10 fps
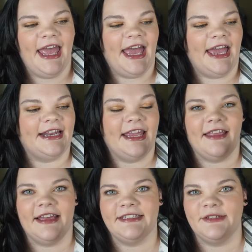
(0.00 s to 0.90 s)
and I
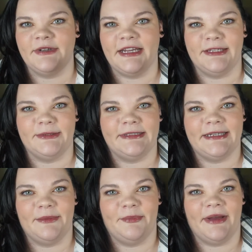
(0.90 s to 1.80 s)
liked it when I used
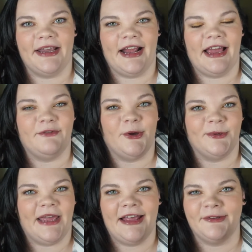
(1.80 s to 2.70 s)
it, but I've
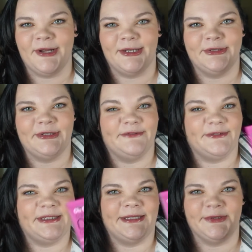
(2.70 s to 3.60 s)
held on to it for
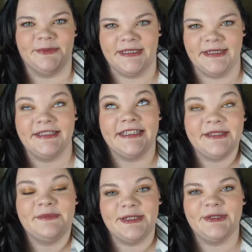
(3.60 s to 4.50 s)

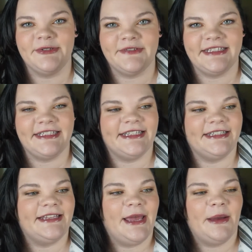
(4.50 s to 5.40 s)
sentimental
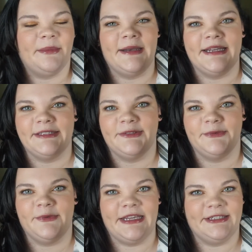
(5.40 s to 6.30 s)
reasons, but it's
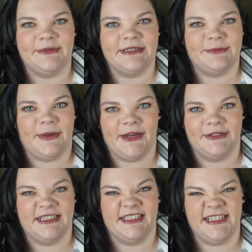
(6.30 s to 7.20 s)
way too expired
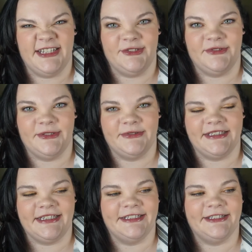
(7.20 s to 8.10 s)
to continue
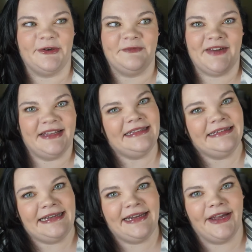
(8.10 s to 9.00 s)
using, so I'm finally
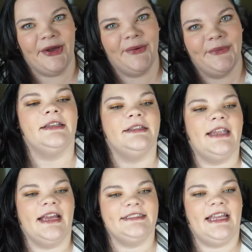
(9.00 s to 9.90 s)
letting go.
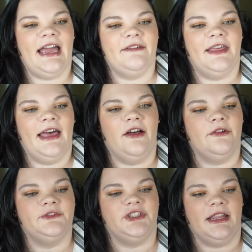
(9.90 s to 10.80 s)
Next, I have the
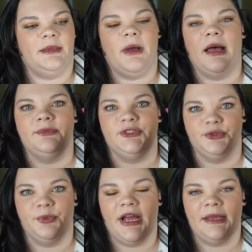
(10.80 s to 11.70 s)
e.l.f. Jelly Pop Dew
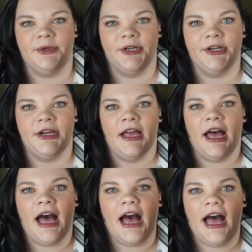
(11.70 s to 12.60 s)
Primer.
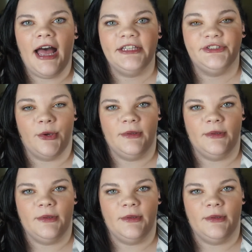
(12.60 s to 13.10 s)
I don't